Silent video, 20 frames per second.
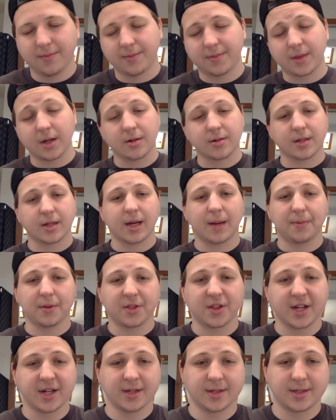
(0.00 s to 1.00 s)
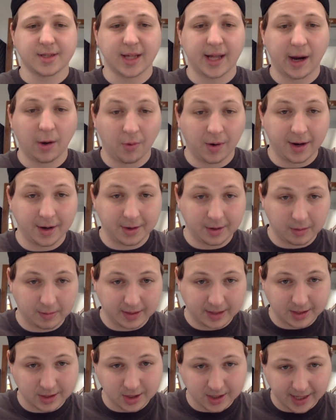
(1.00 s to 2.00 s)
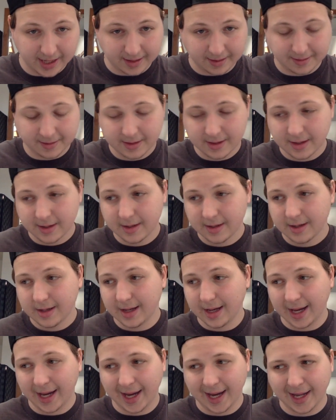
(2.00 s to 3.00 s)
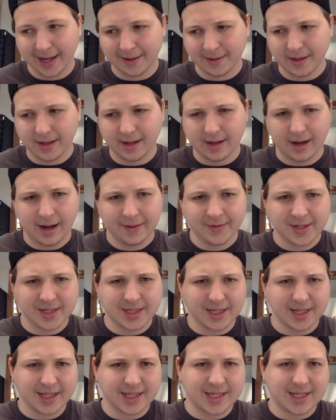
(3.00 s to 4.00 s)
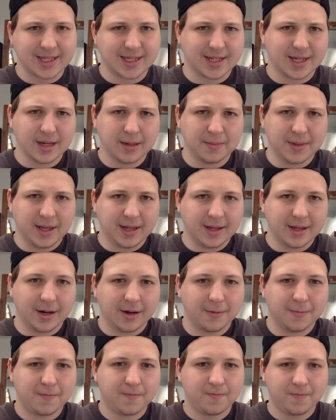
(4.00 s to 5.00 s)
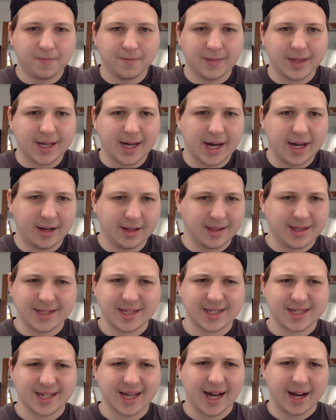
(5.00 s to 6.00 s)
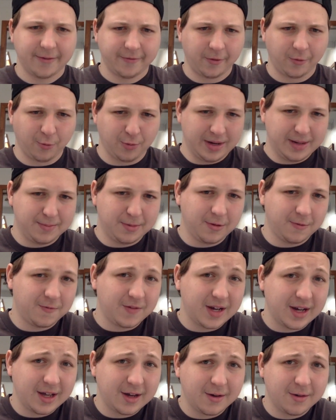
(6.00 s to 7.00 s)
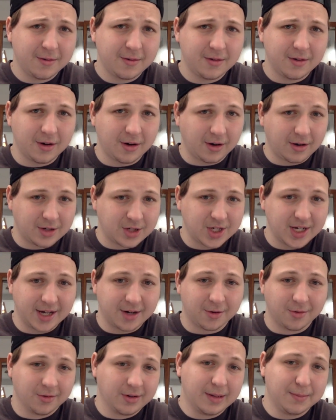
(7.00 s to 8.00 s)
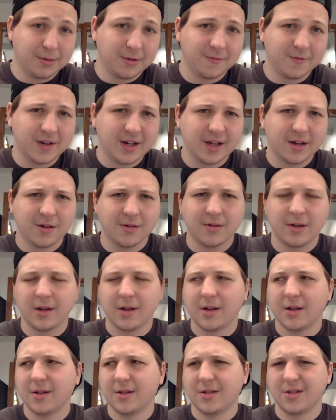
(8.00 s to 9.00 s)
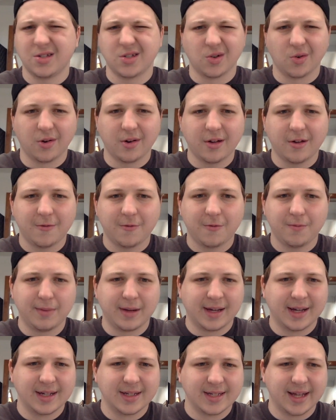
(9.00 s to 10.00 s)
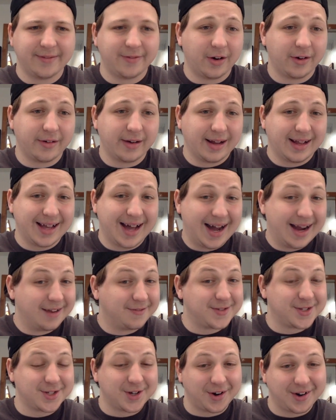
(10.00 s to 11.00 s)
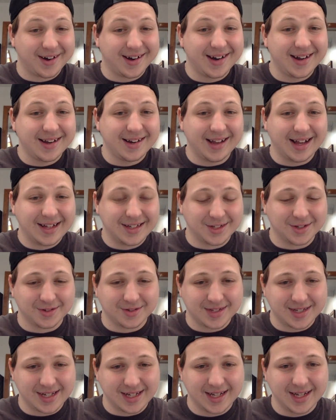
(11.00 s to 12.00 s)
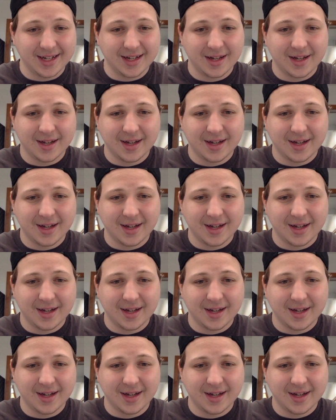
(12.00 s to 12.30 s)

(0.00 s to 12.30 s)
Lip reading: there's a couple things that I want to do with this channel. And obviously this is going to be, this is kind of a reboot video, or a channel reboot video, sort of, because I've already kind of started it. As you see